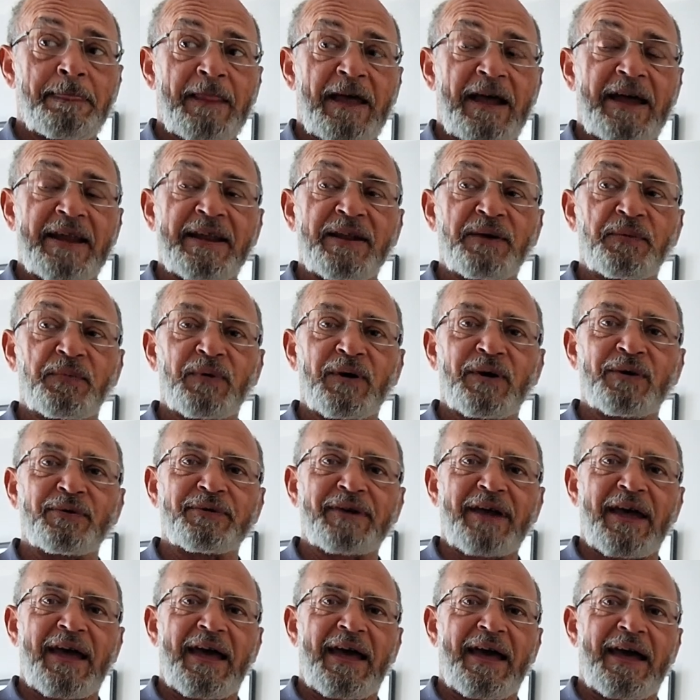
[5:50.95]
And he wheeled
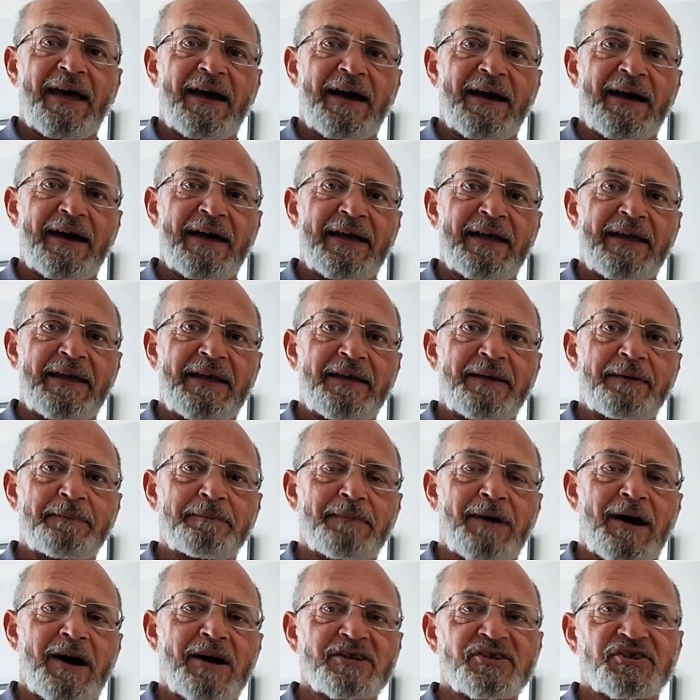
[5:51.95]
out a
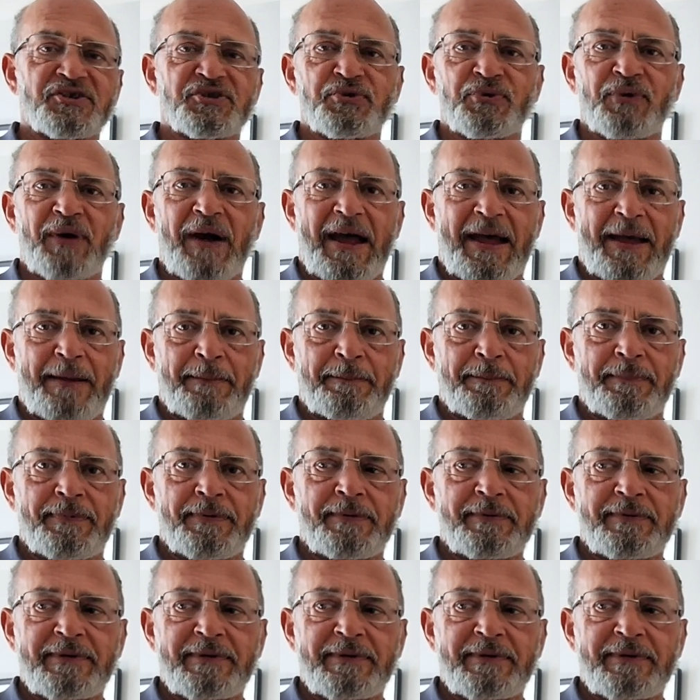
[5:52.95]
Marshall amp.